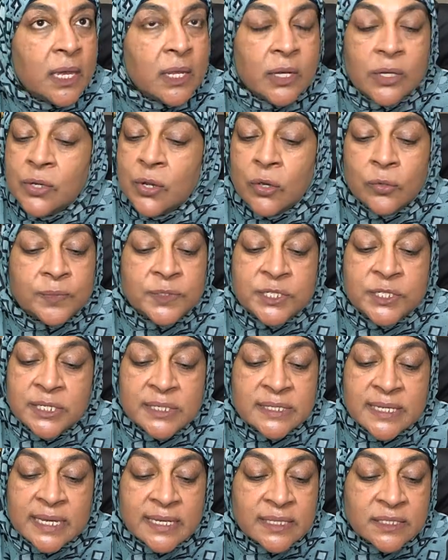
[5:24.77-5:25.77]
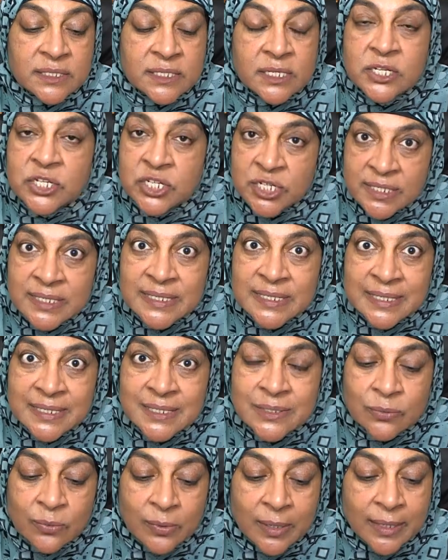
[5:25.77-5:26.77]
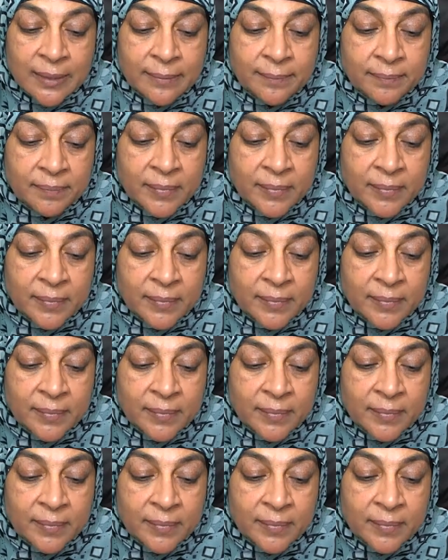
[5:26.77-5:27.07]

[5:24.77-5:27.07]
Nope, she says, just this one.